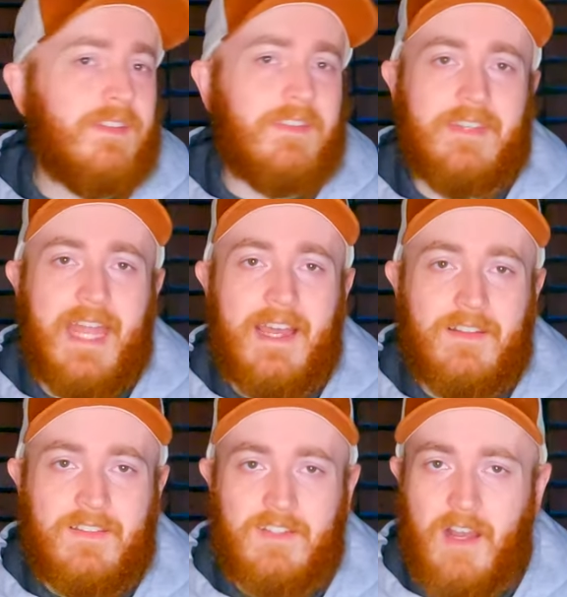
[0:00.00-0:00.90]
This is
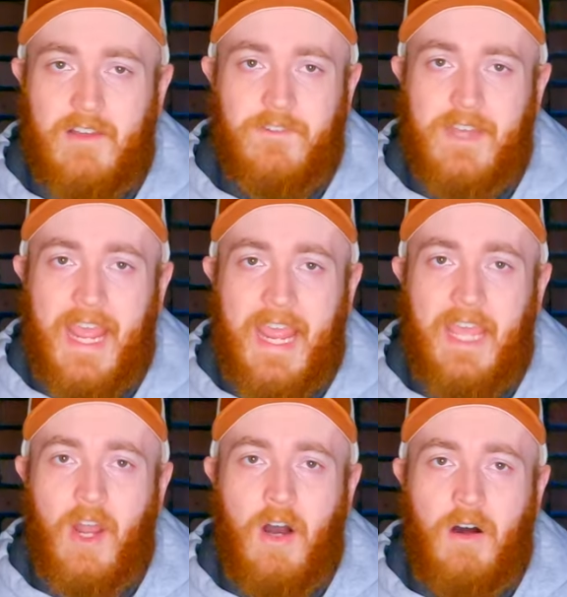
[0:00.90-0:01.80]
not soft
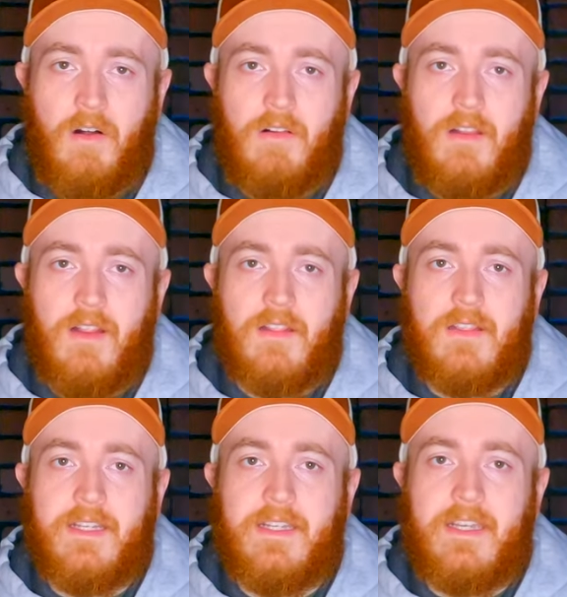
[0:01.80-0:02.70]
at all,
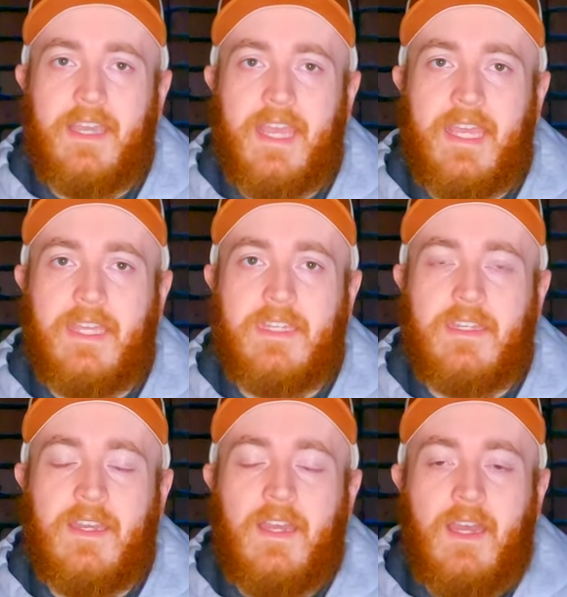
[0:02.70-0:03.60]
like a